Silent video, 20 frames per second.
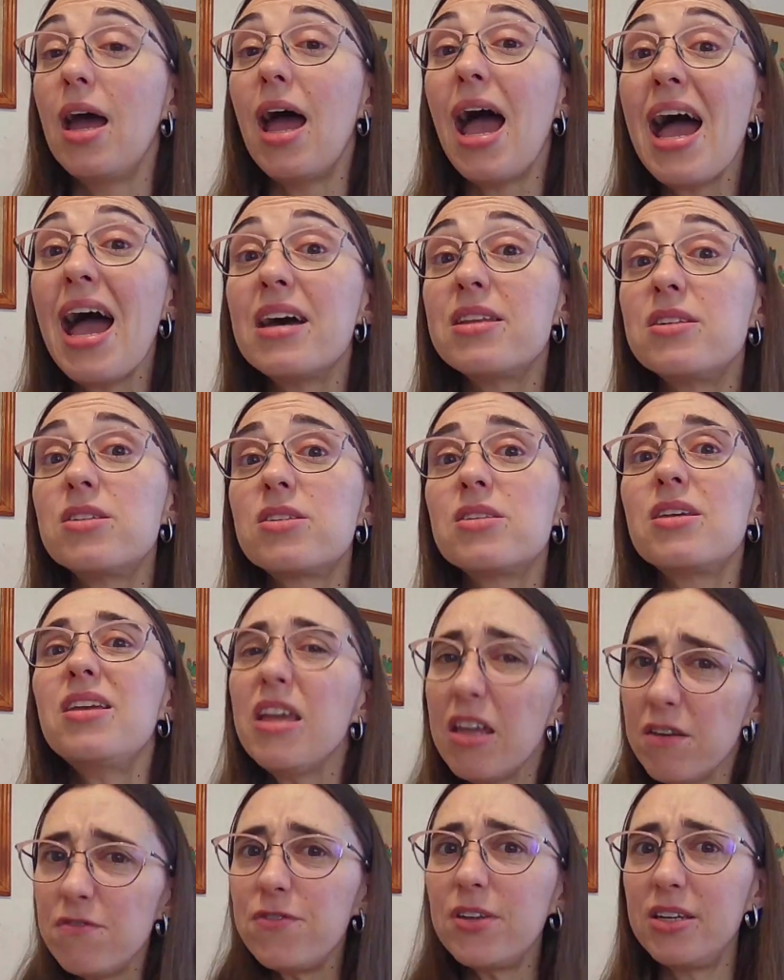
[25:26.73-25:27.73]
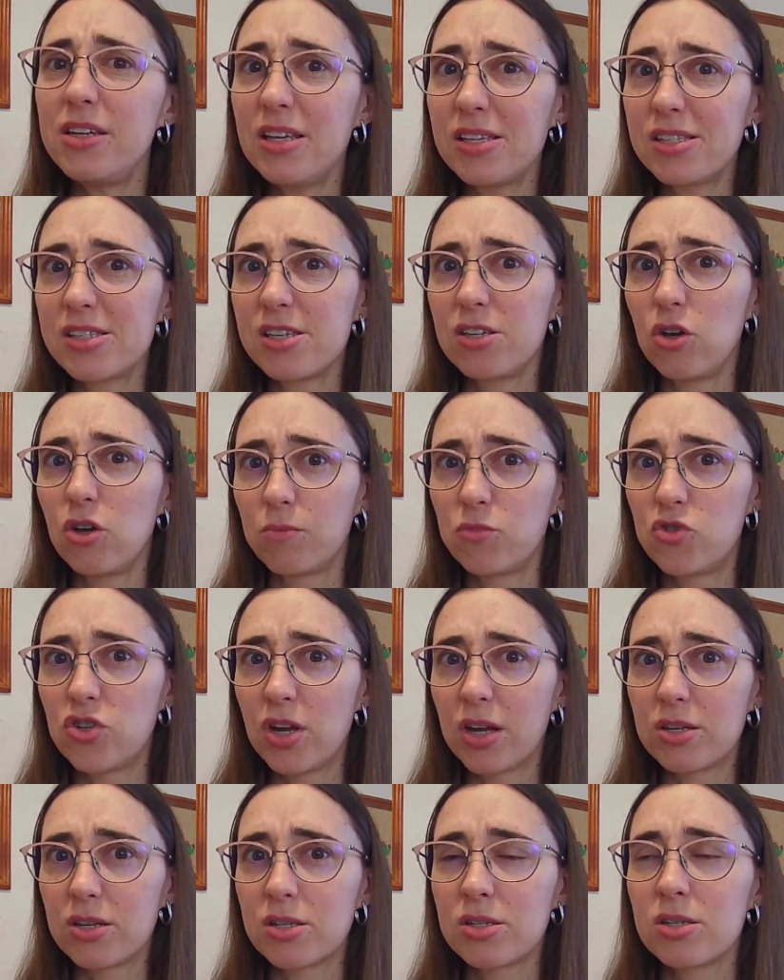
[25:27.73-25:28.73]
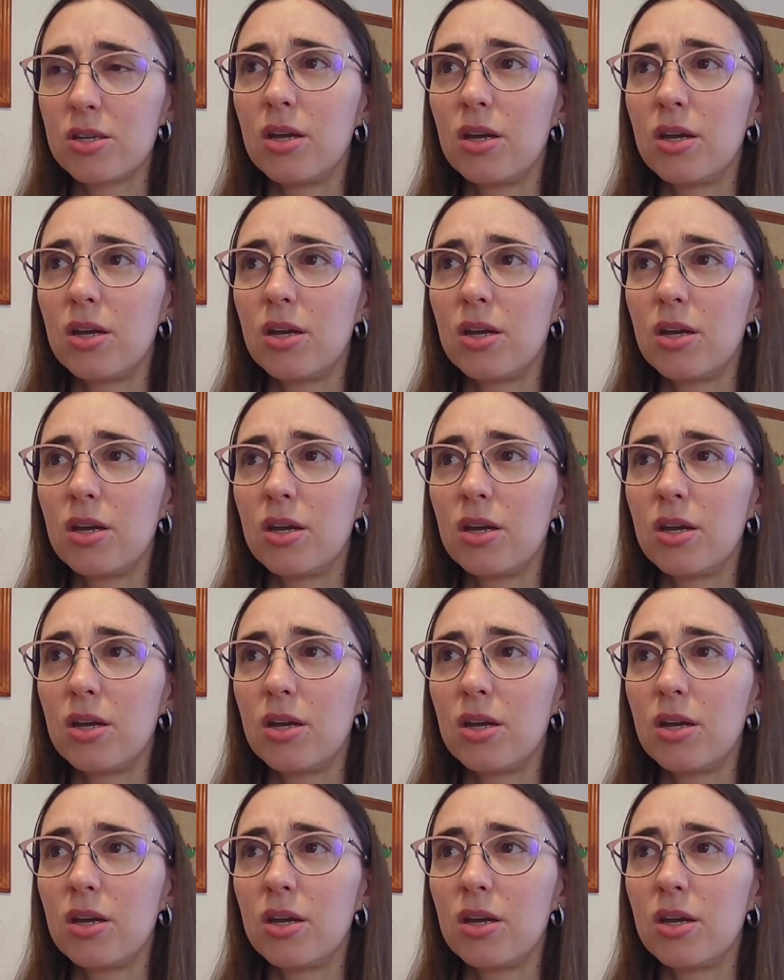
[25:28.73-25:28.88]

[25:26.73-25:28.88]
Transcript: and if it needs an object,